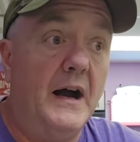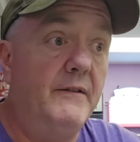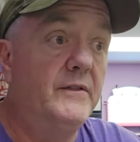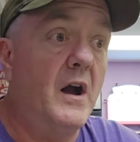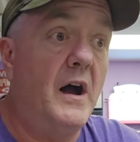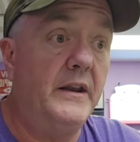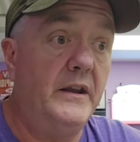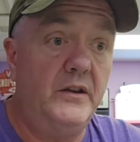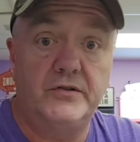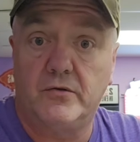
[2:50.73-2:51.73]
I've got
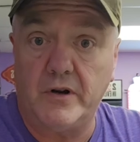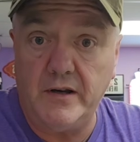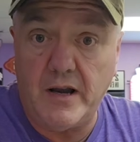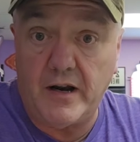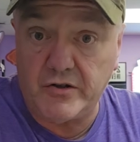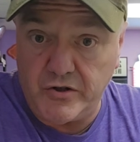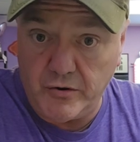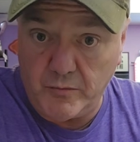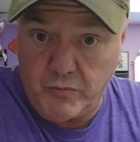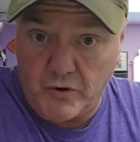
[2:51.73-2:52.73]
his Green Neck
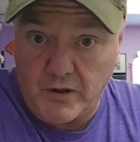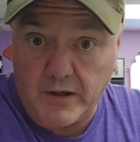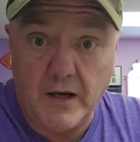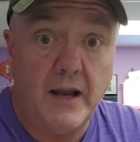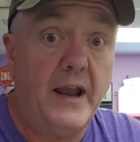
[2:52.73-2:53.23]
2 book